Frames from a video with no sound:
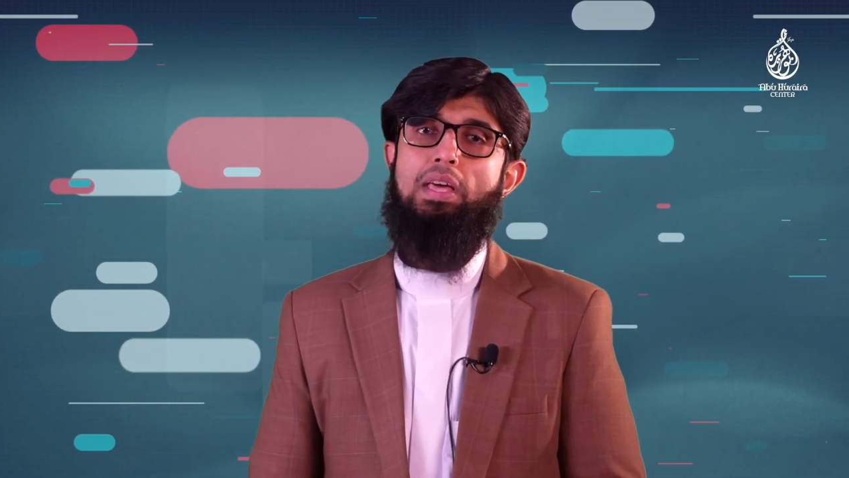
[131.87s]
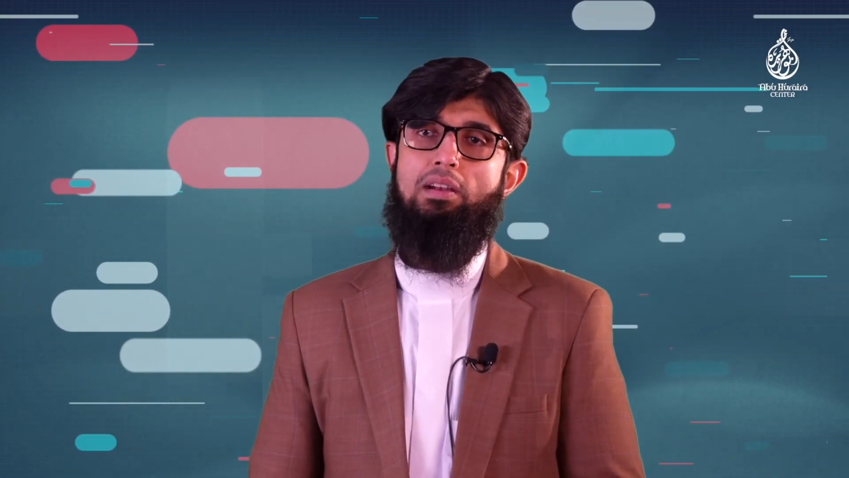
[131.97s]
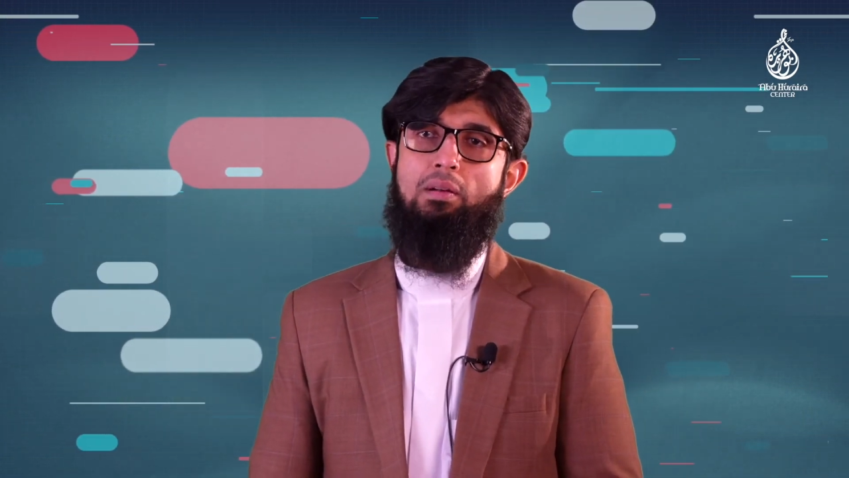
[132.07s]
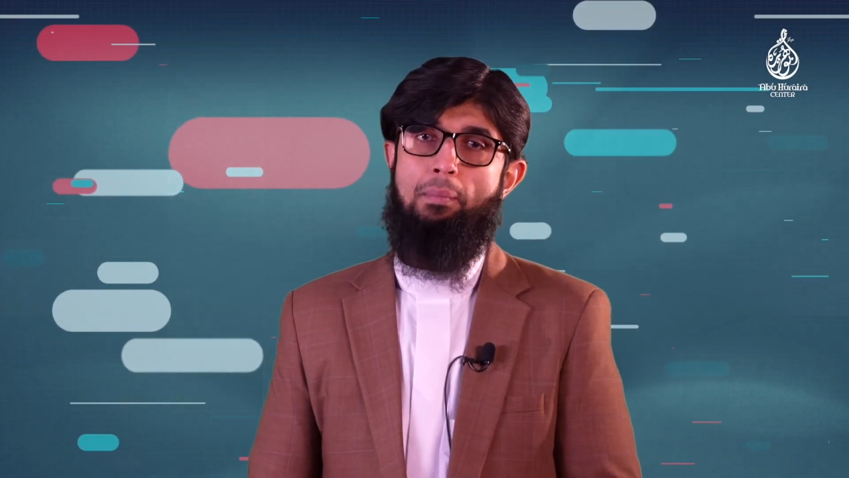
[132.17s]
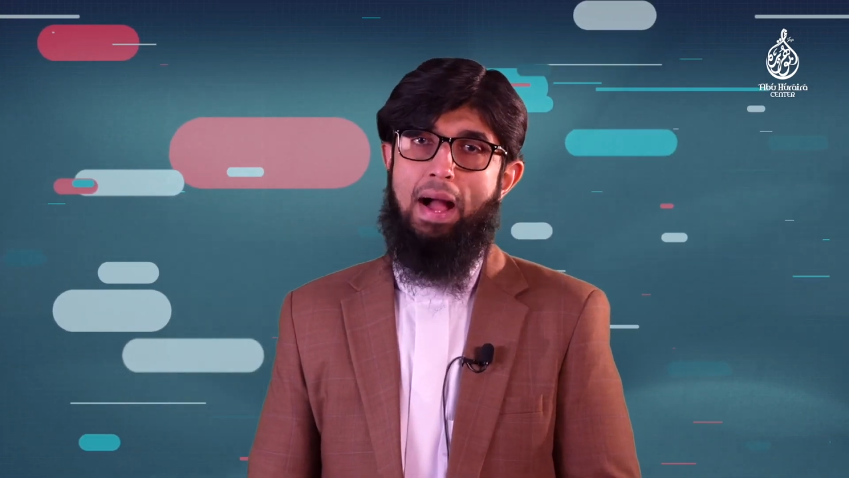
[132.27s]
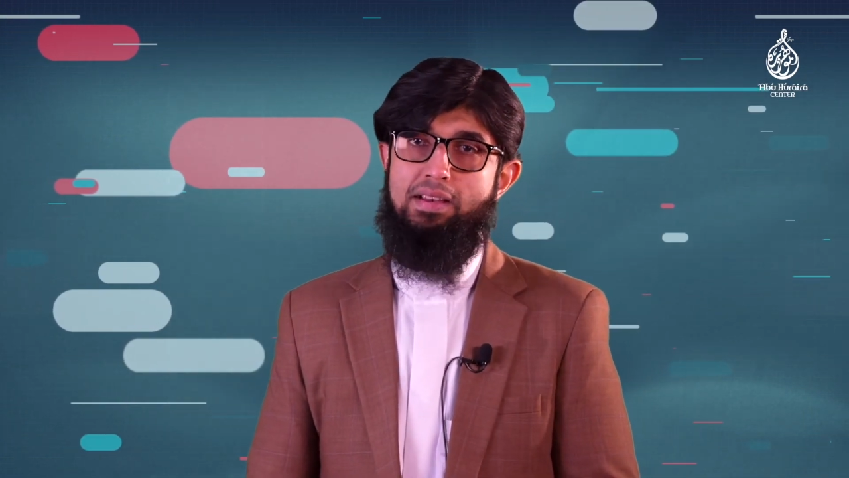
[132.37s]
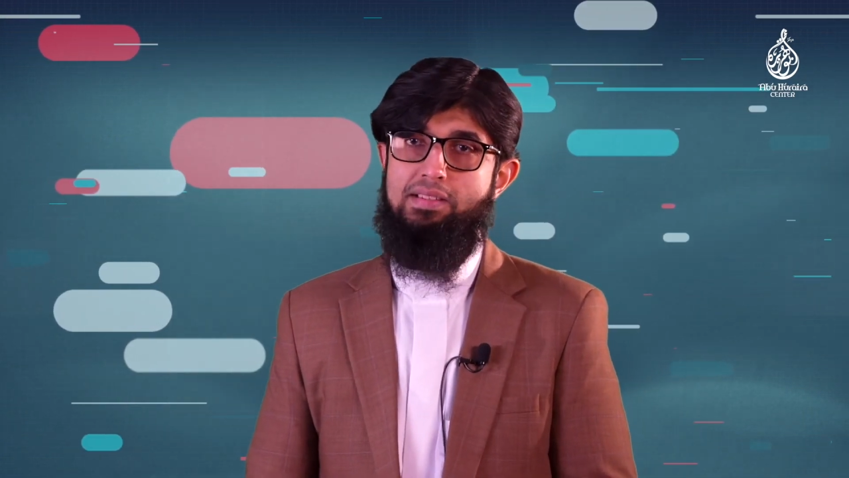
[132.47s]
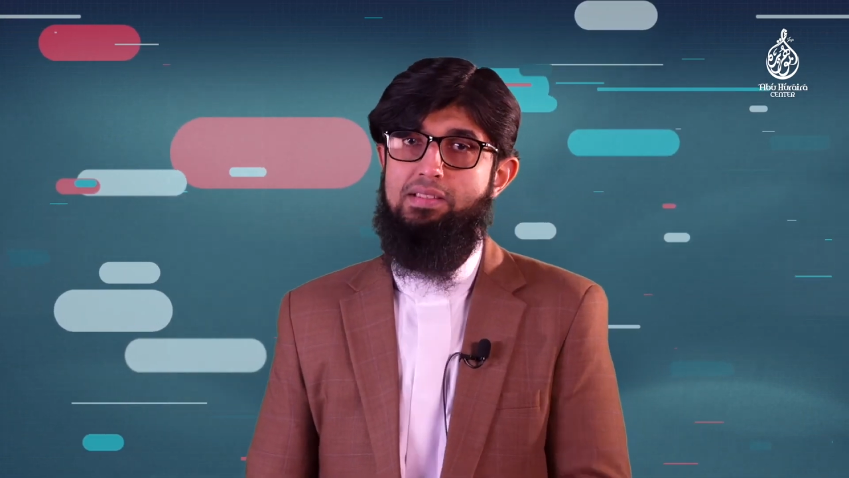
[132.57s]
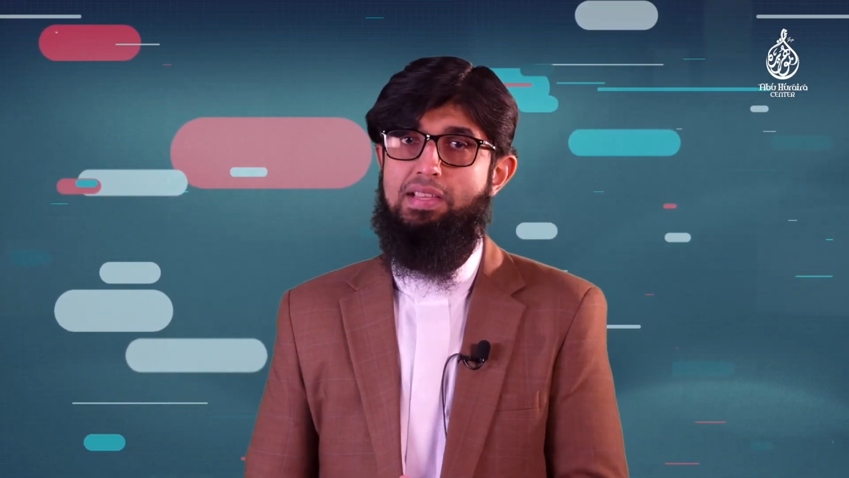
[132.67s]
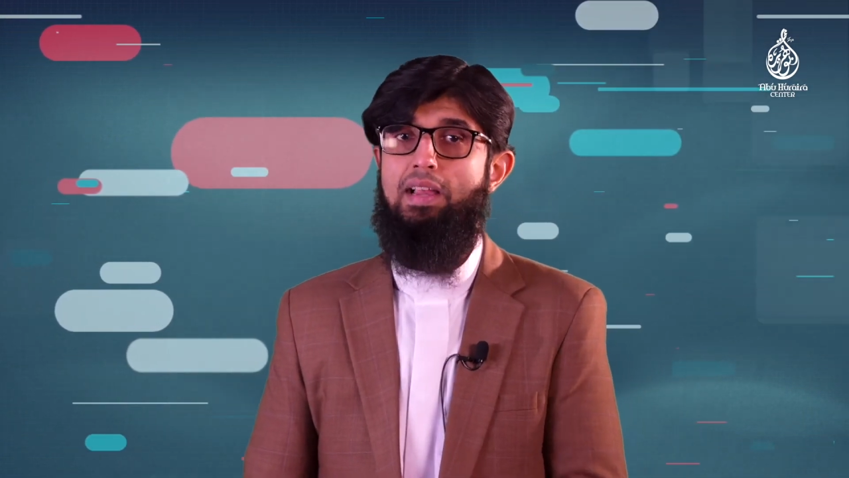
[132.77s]
ta'ala
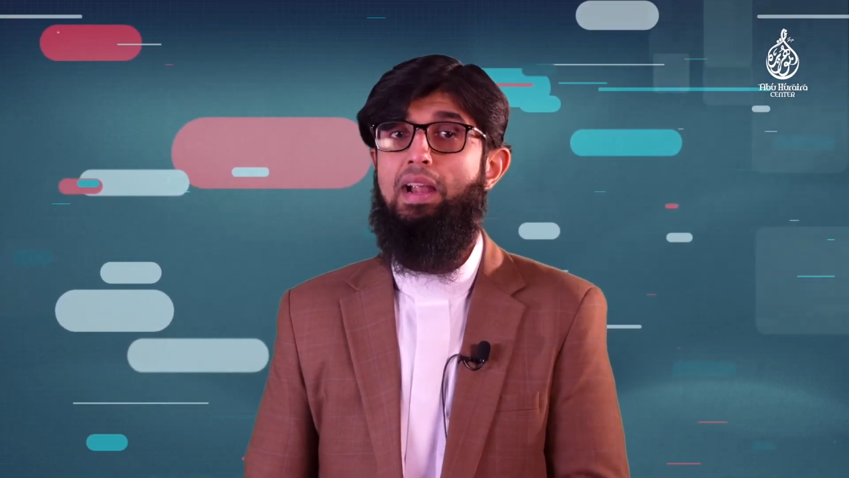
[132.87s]
reminds us here